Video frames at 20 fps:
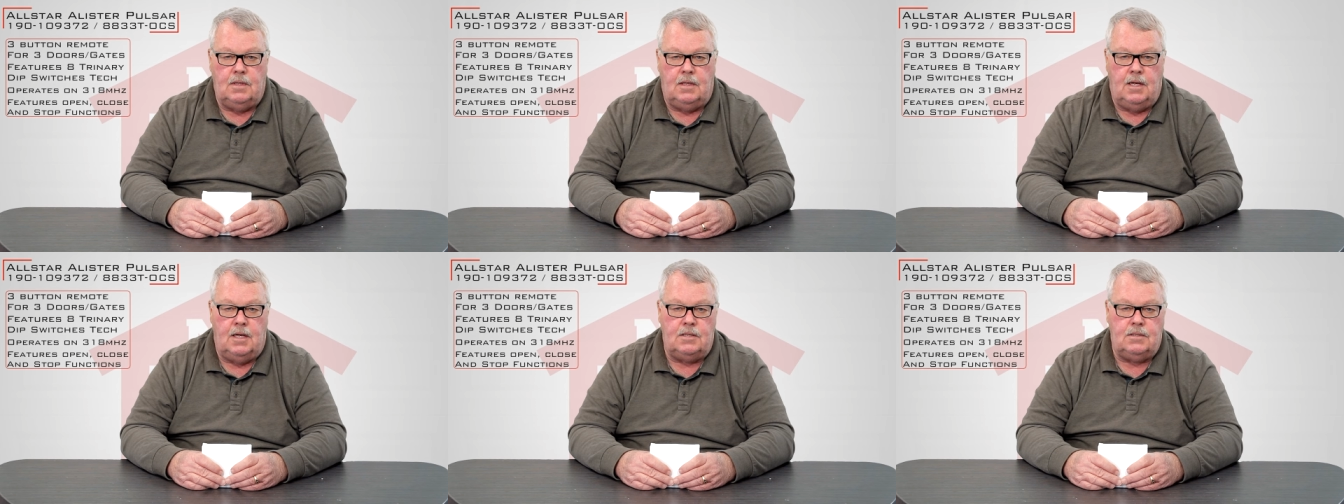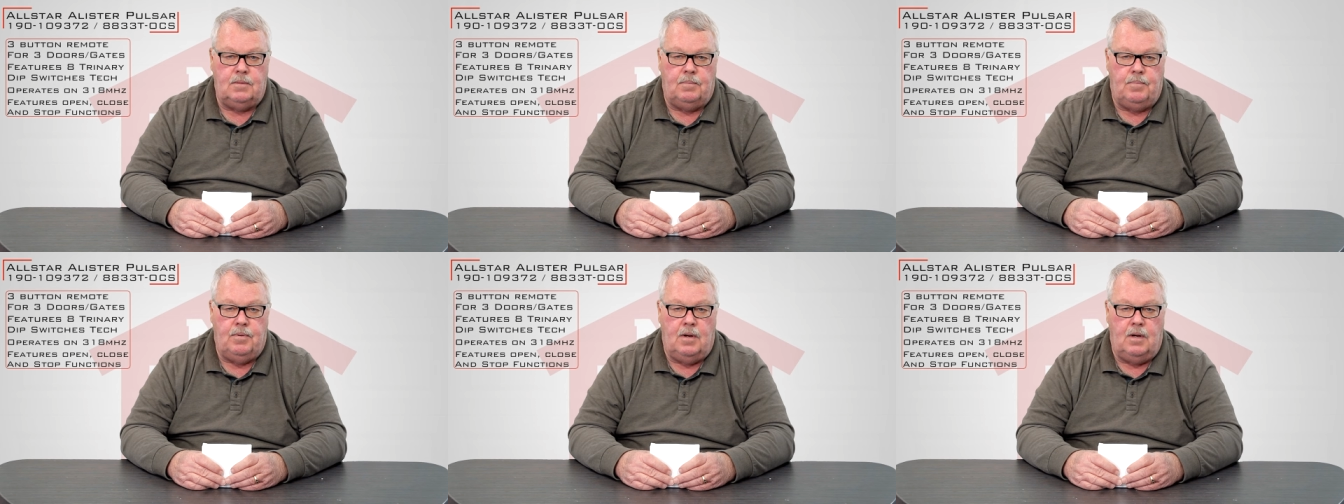It
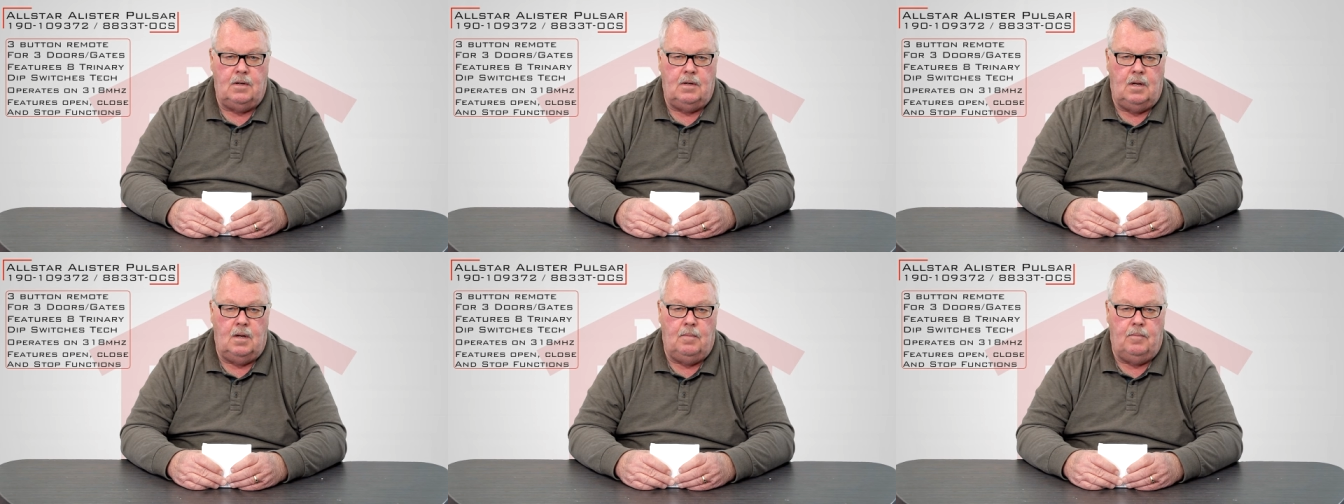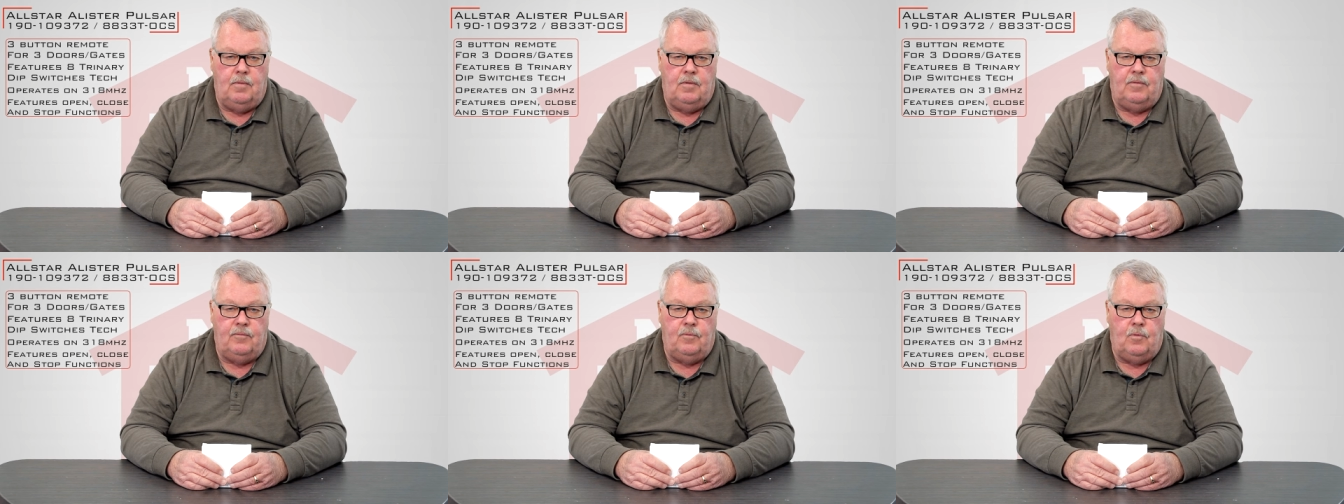has a part
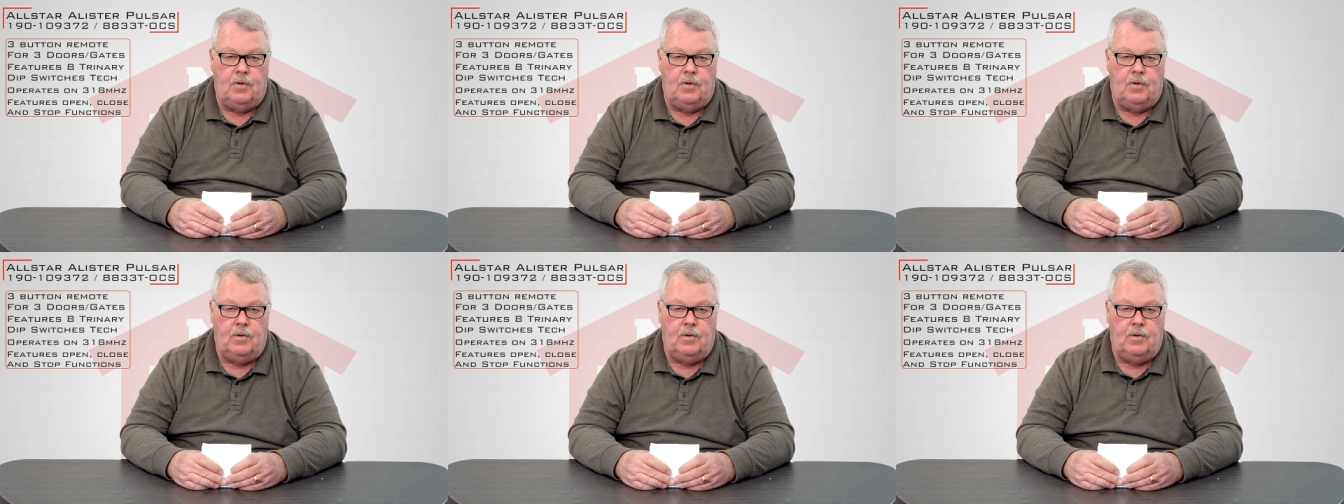number of